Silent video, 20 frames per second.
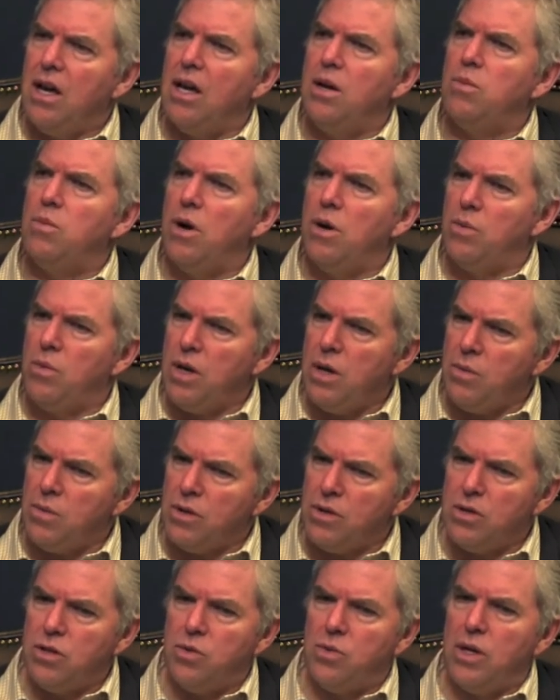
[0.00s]
And what we
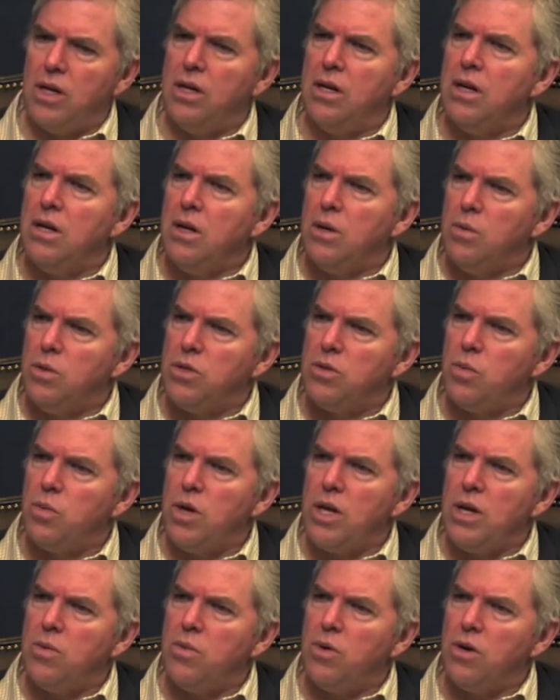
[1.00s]
were doing was
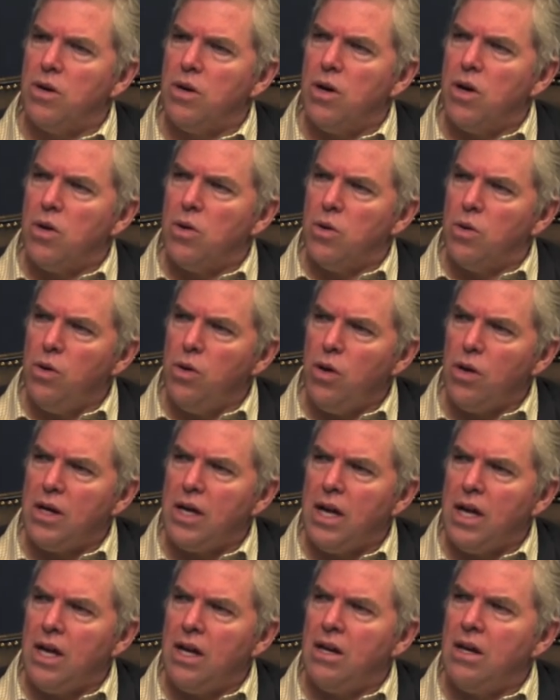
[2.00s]
we were
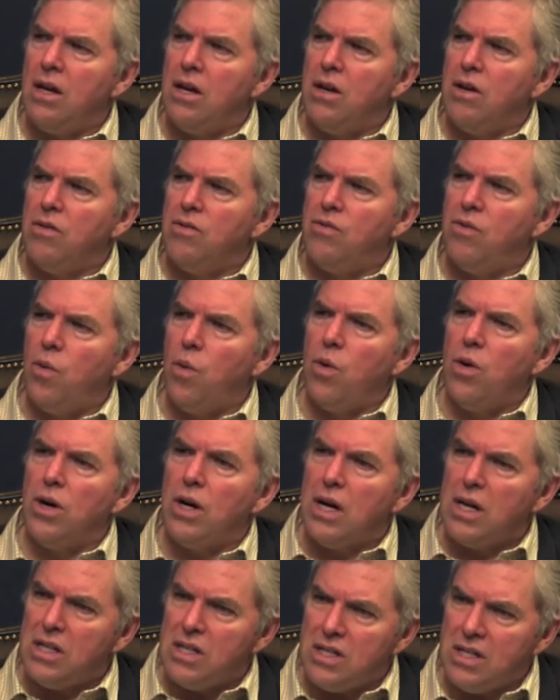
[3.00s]
looking
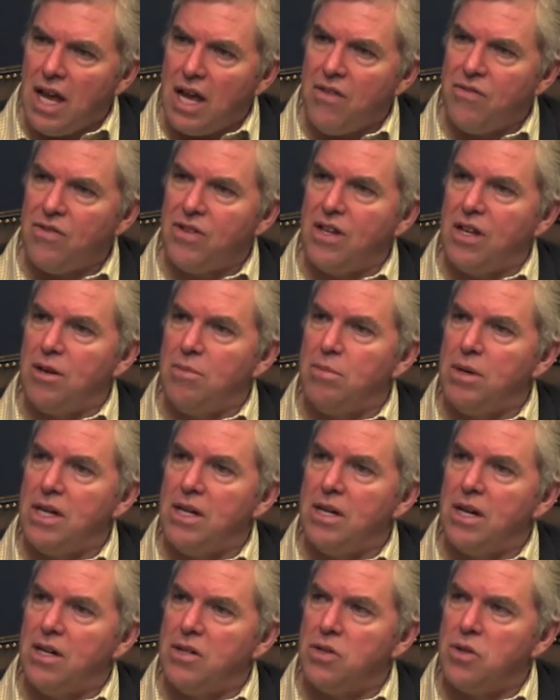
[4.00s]
for safety,
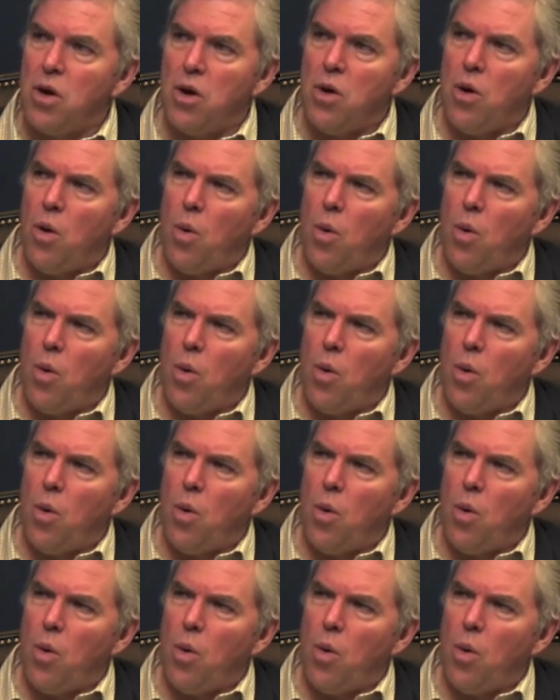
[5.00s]
because